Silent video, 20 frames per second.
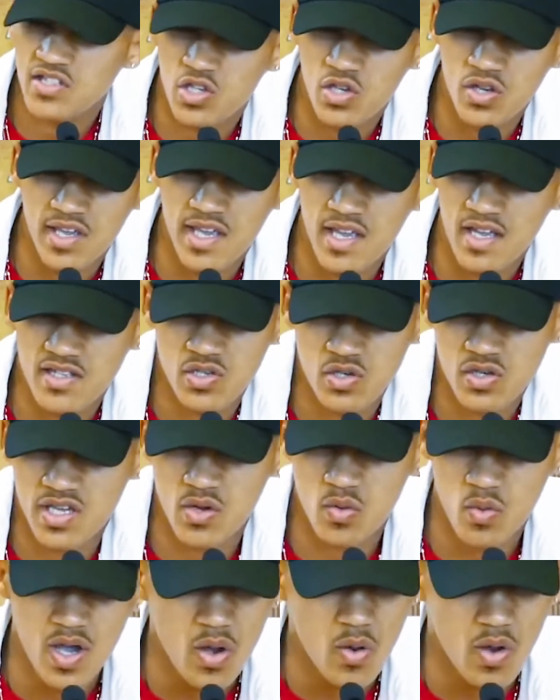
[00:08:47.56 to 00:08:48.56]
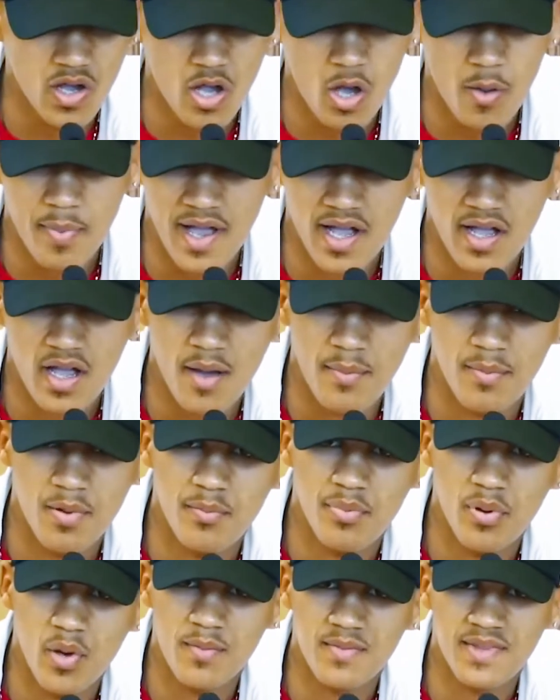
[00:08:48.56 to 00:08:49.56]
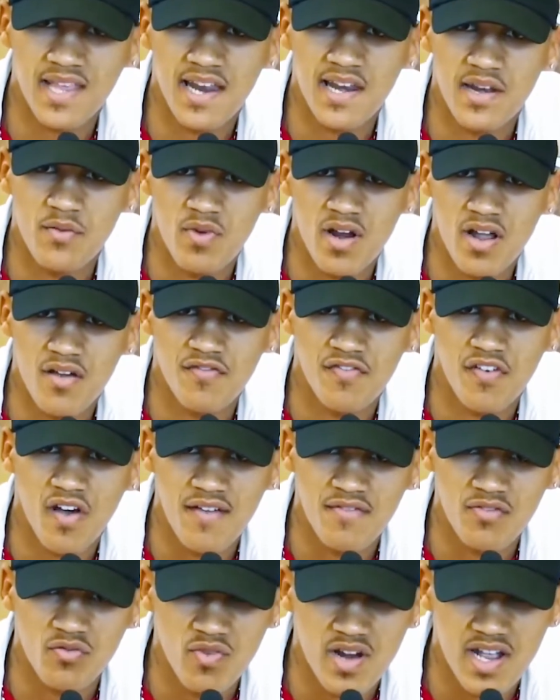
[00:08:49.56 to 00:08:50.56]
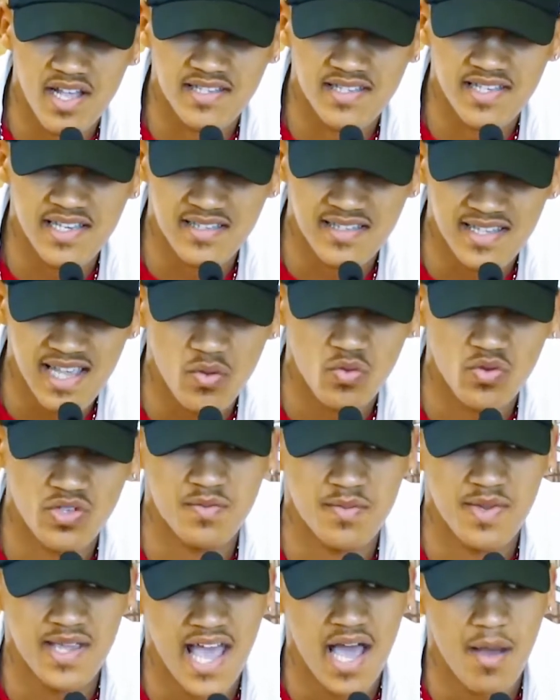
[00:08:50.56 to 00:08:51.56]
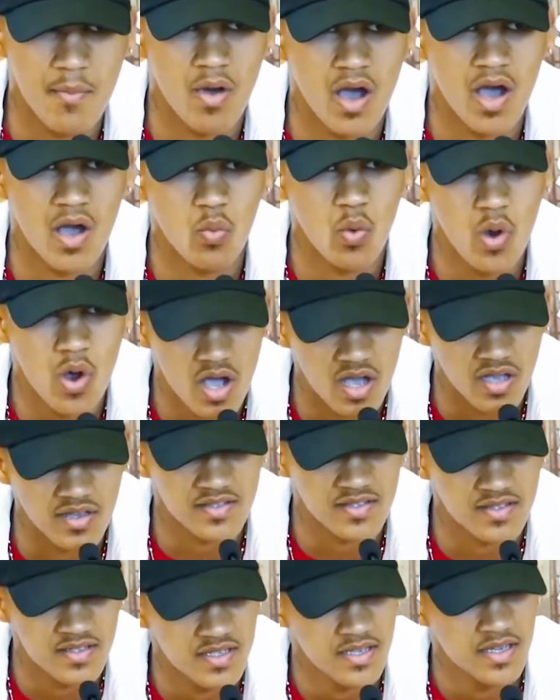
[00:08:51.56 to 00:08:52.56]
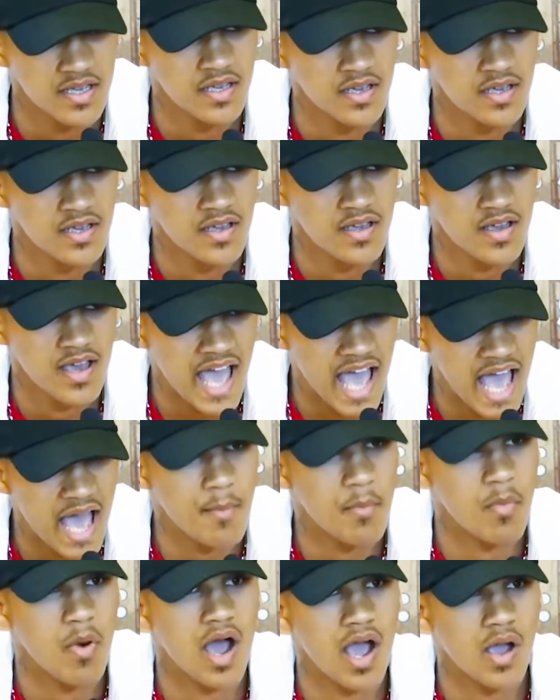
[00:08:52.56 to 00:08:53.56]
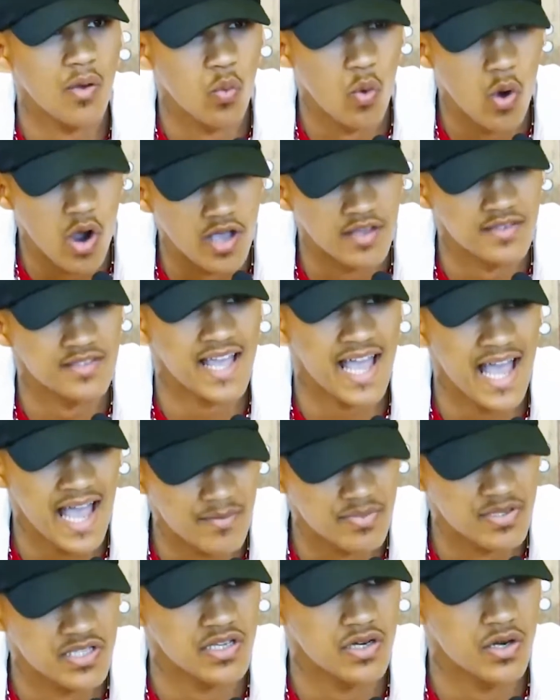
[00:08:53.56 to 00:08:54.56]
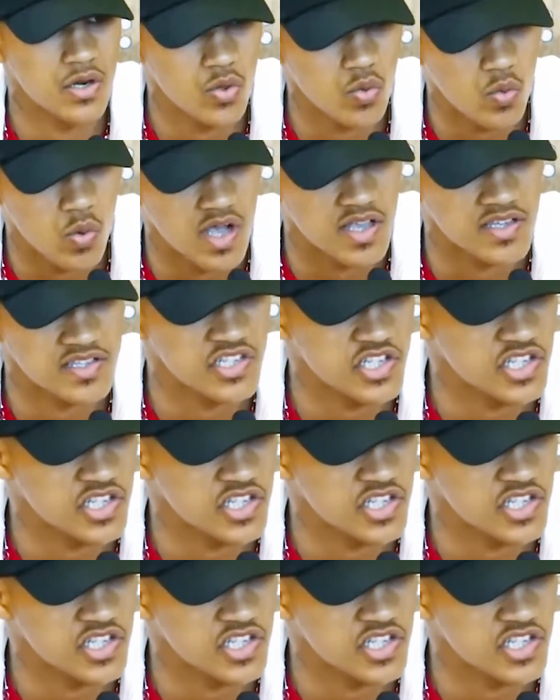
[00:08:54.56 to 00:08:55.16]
I took it well. I got back up and put him down in round 5 and round 6. That was me at my worst. At my worst. Absolute worst.